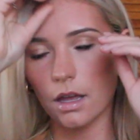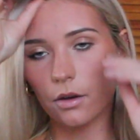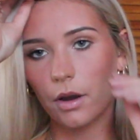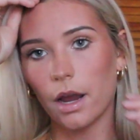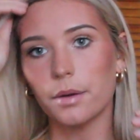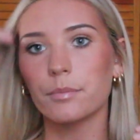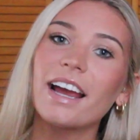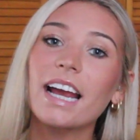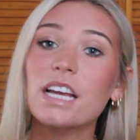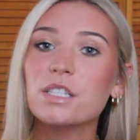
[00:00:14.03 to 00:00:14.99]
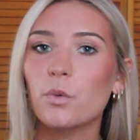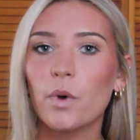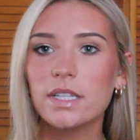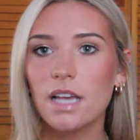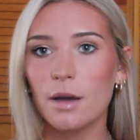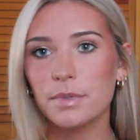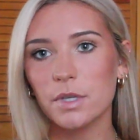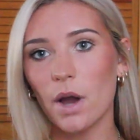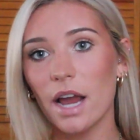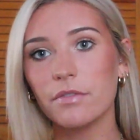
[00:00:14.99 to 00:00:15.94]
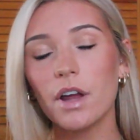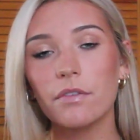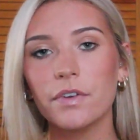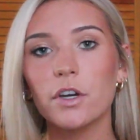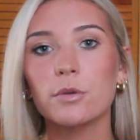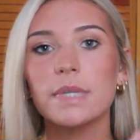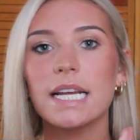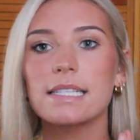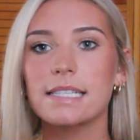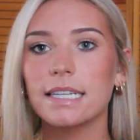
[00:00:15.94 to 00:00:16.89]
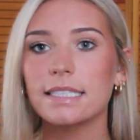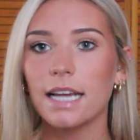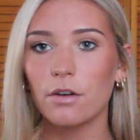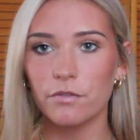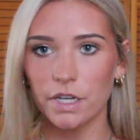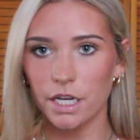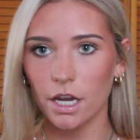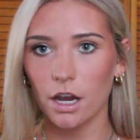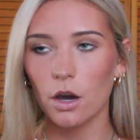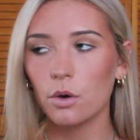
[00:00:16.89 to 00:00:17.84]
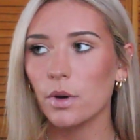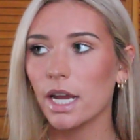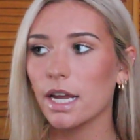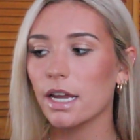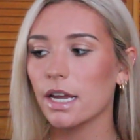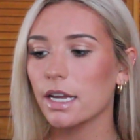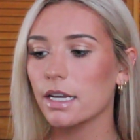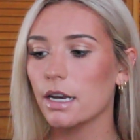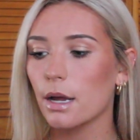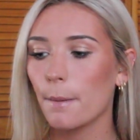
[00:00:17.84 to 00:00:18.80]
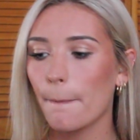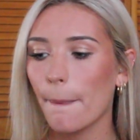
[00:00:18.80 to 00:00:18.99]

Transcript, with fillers: Okay. Hey guys, what's up? So I've not filmed a sit down video in